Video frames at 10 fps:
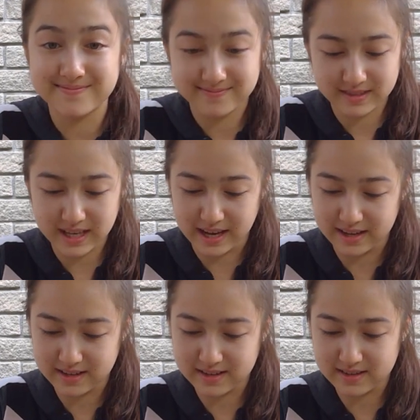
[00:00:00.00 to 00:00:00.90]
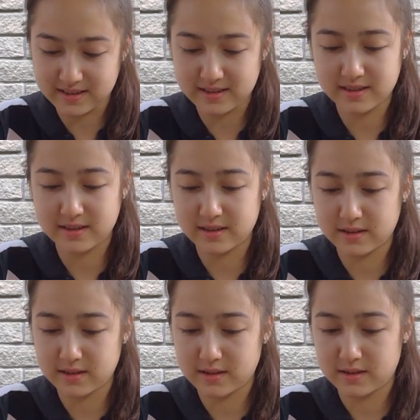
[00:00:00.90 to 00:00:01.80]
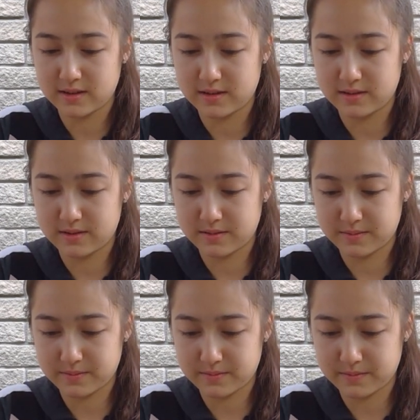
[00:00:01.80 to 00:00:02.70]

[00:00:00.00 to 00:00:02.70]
(silence)